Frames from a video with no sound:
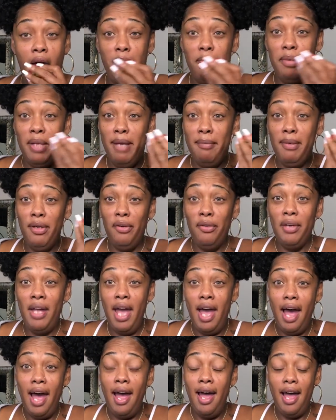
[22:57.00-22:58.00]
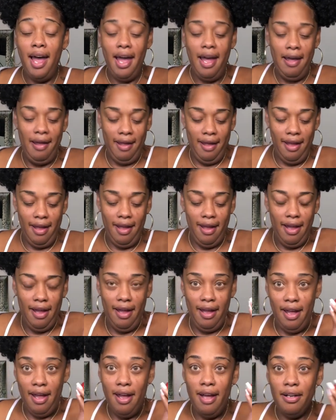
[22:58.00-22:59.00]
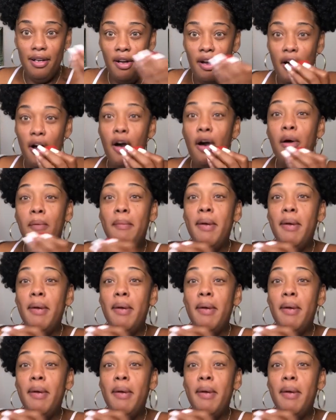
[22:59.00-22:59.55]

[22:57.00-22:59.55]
Blame it on the alcohol,